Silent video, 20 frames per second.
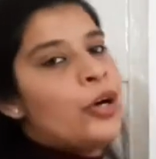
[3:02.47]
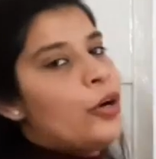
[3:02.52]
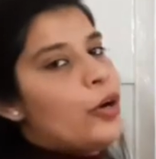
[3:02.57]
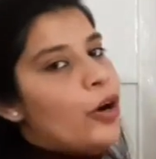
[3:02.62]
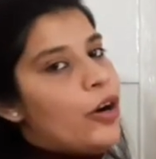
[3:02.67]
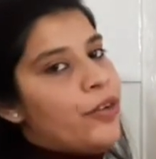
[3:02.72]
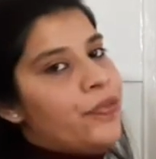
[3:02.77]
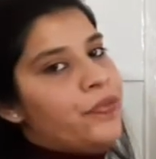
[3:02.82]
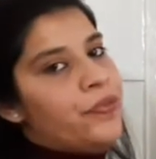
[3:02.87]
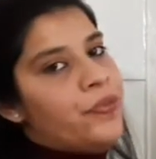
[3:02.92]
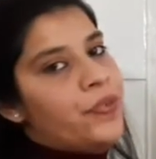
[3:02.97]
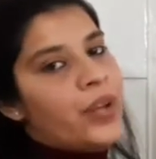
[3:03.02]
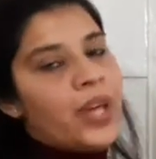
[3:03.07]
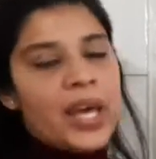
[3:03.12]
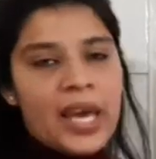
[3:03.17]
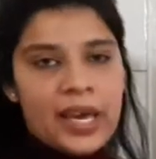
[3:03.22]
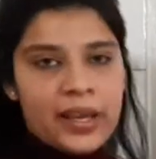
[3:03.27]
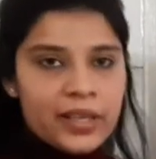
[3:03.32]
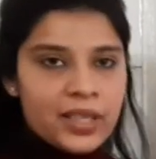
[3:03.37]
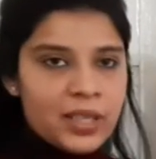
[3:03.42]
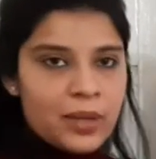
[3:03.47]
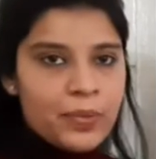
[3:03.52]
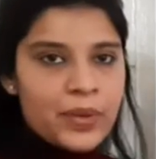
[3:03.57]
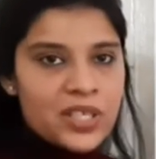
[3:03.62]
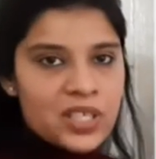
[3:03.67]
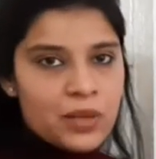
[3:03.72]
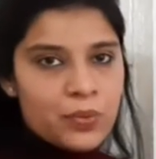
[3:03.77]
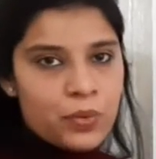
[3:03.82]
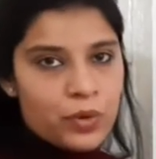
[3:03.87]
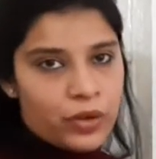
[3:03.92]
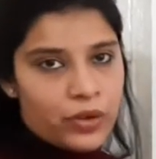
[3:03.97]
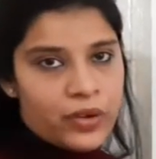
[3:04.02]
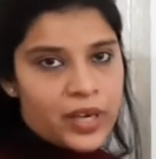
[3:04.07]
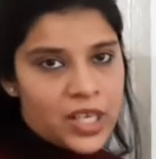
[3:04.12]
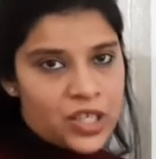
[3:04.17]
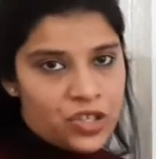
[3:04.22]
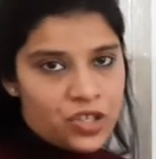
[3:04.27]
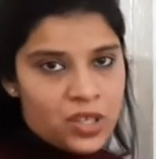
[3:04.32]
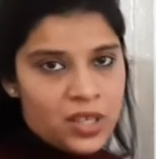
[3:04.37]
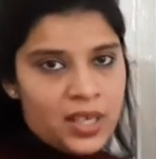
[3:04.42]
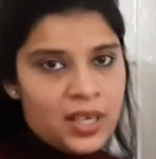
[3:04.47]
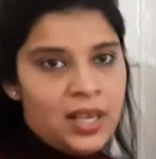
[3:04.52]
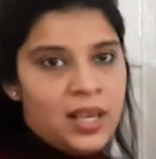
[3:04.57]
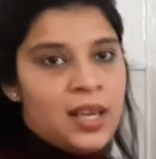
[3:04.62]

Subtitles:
of arithmetic progression.